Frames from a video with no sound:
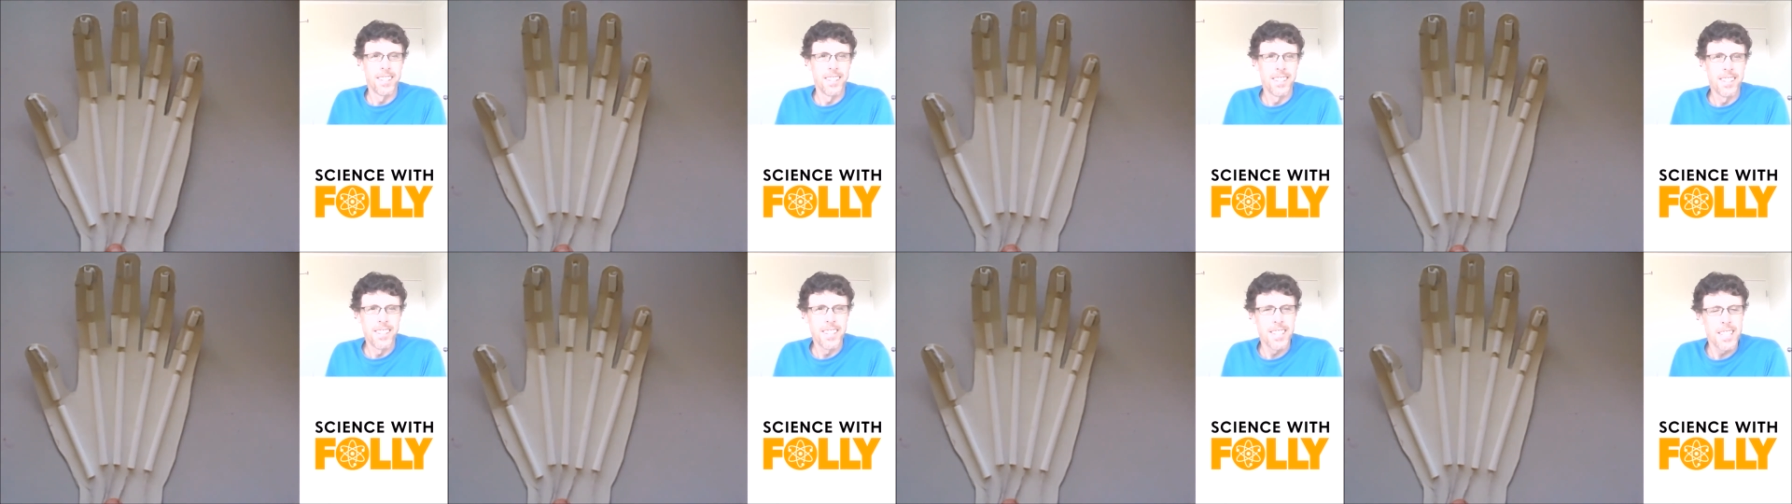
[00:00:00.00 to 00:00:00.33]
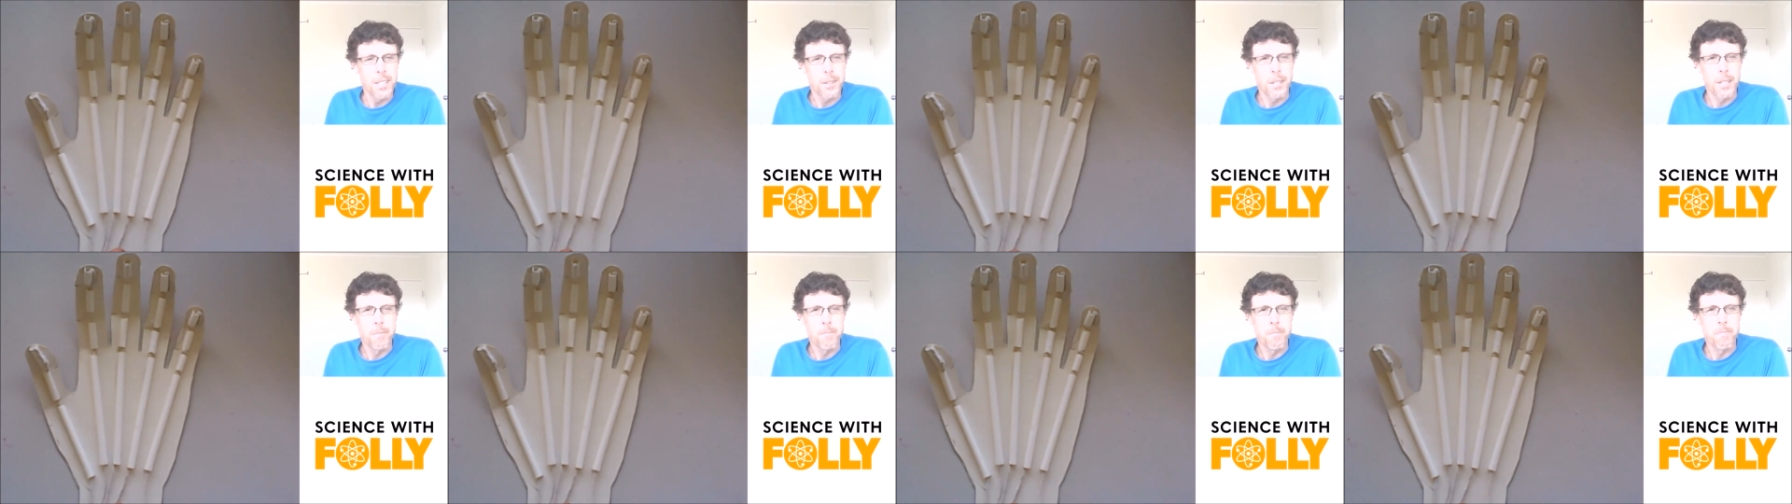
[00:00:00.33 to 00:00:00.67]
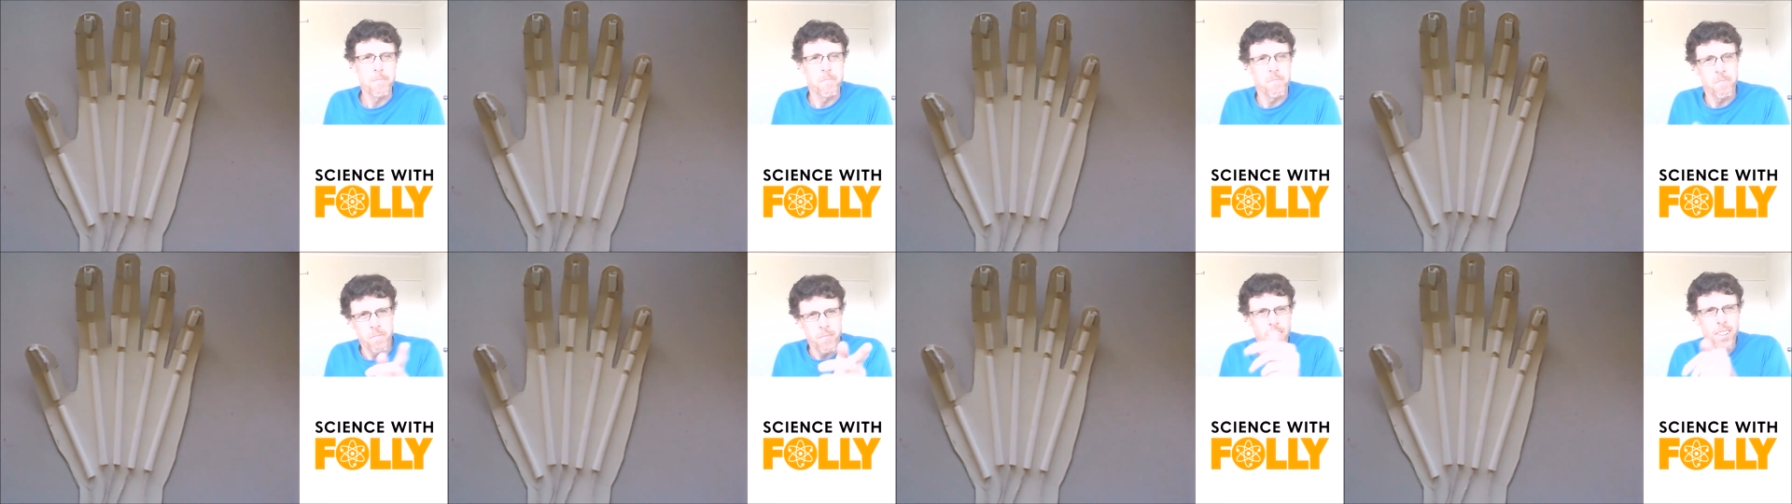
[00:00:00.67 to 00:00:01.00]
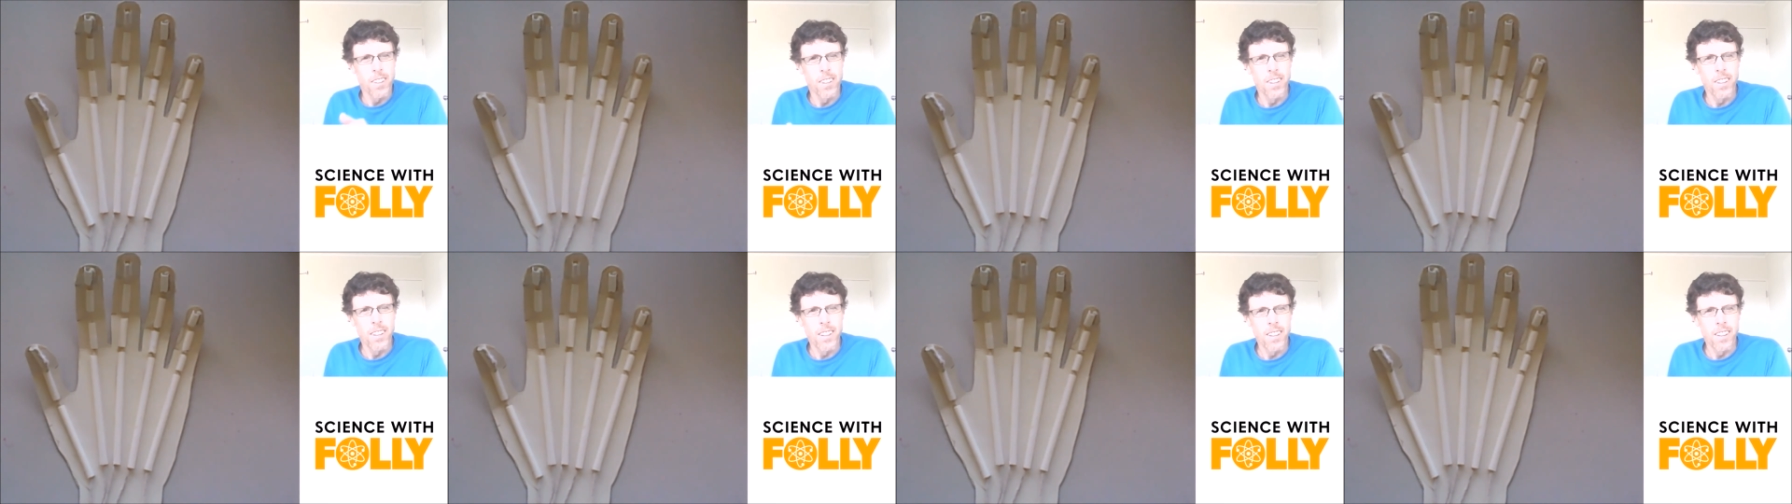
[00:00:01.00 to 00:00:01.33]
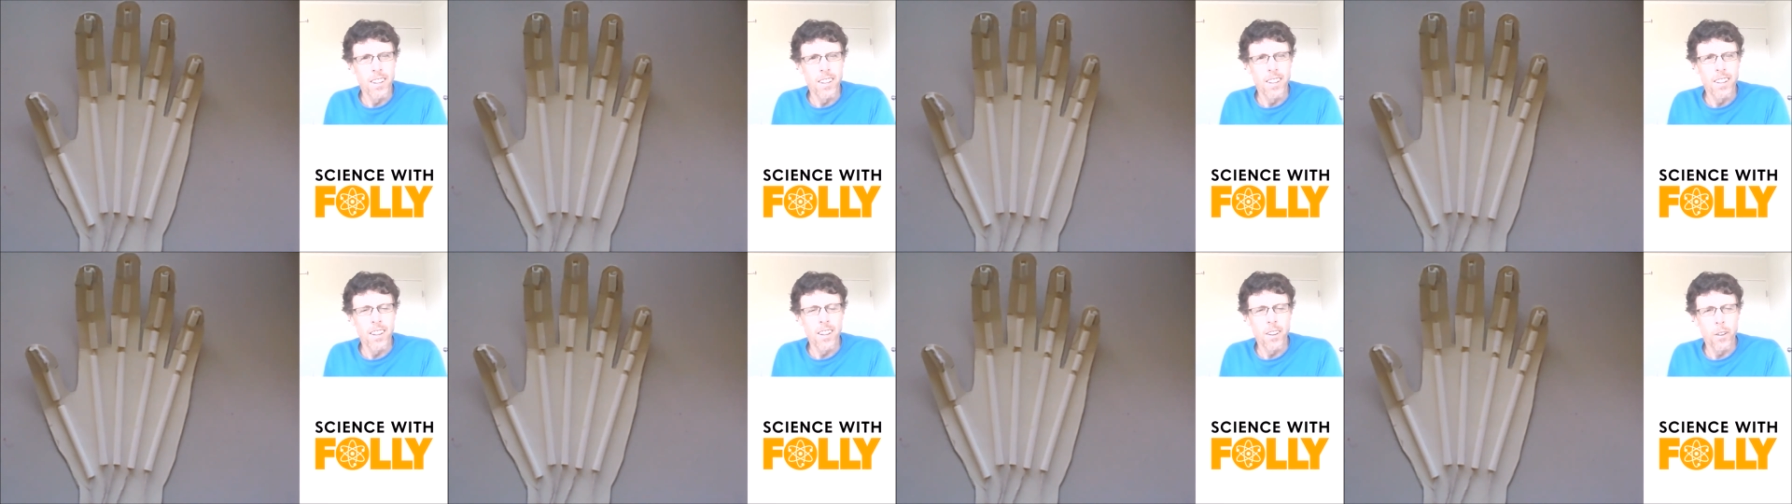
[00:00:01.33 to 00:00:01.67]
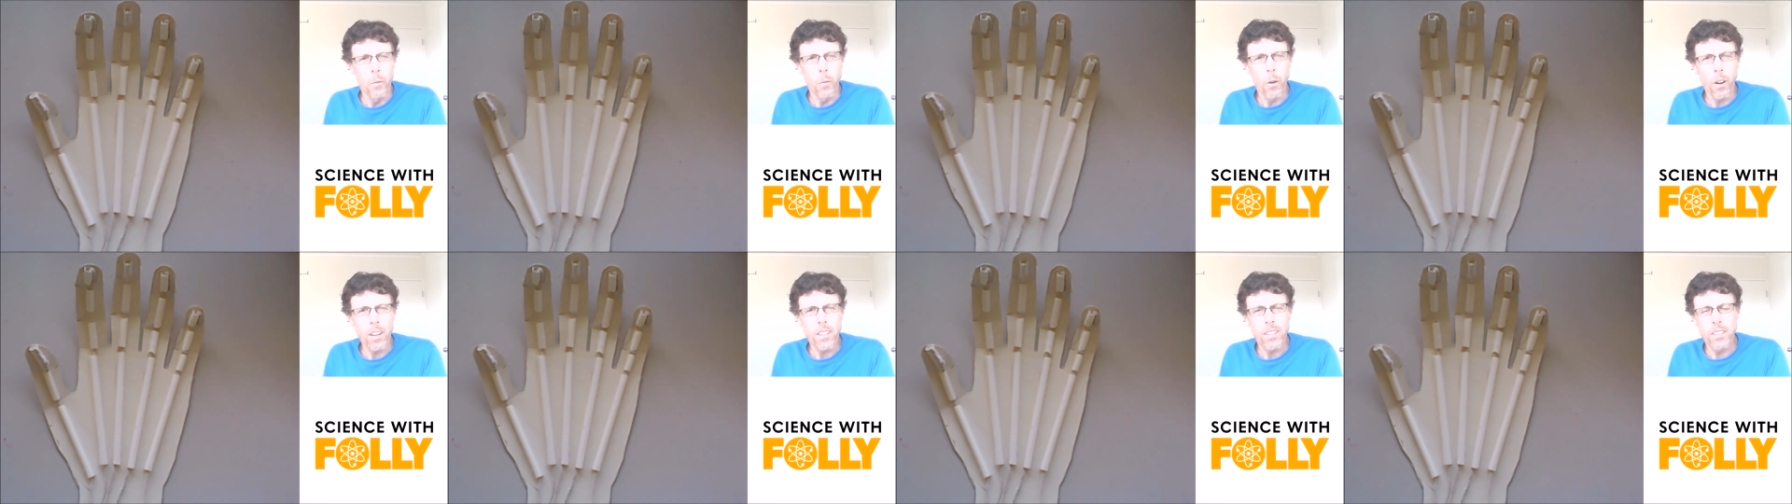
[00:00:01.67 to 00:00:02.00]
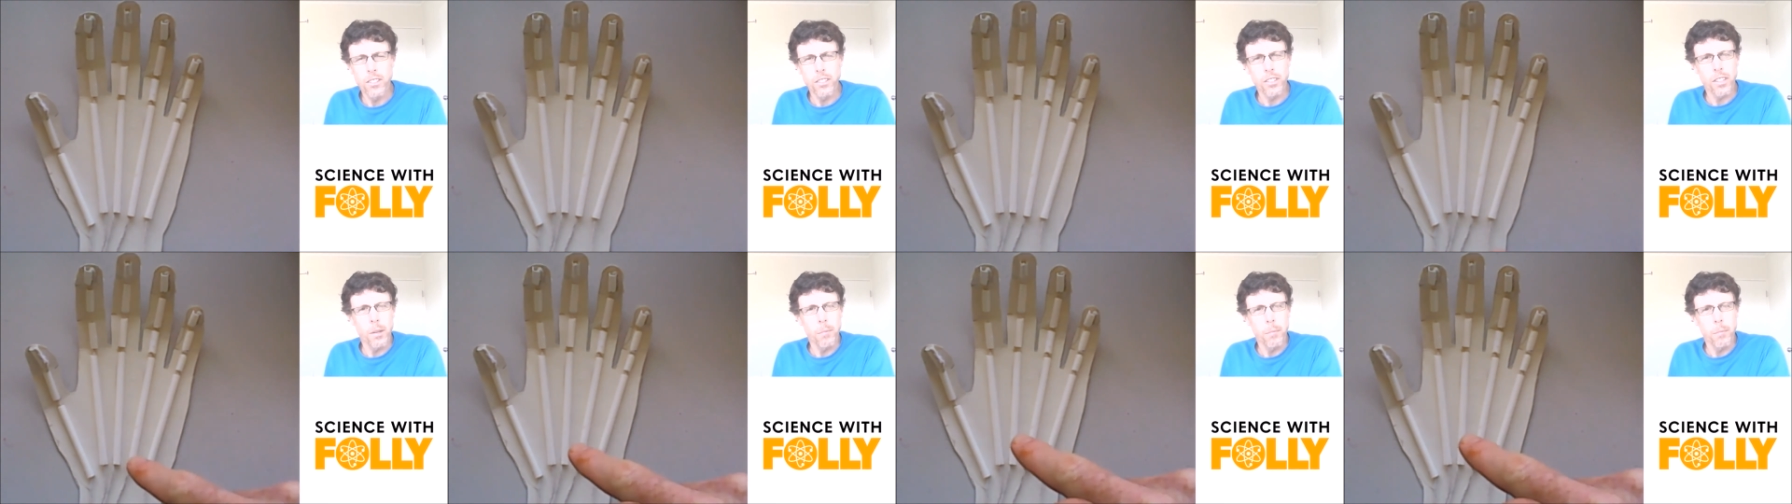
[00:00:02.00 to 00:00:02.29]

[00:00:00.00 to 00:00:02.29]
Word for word: Anyway, why don't you try